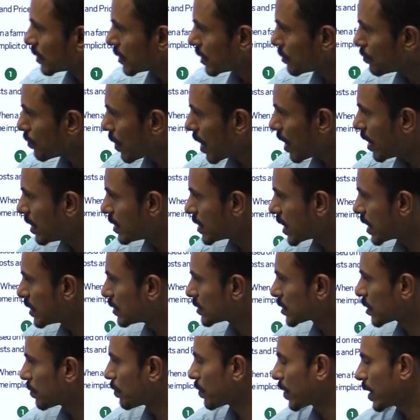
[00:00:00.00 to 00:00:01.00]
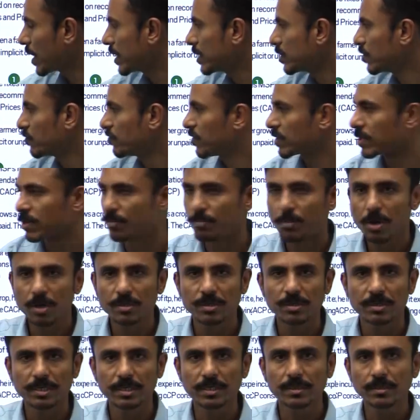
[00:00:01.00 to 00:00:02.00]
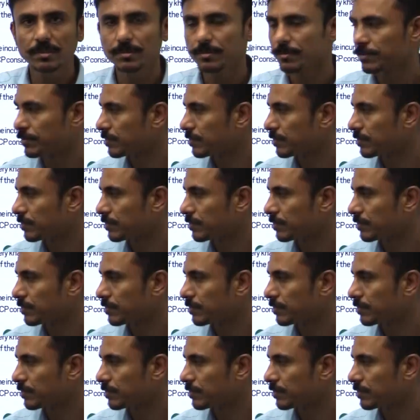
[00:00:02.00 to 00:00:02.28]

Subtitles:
demand and supply of a commodity,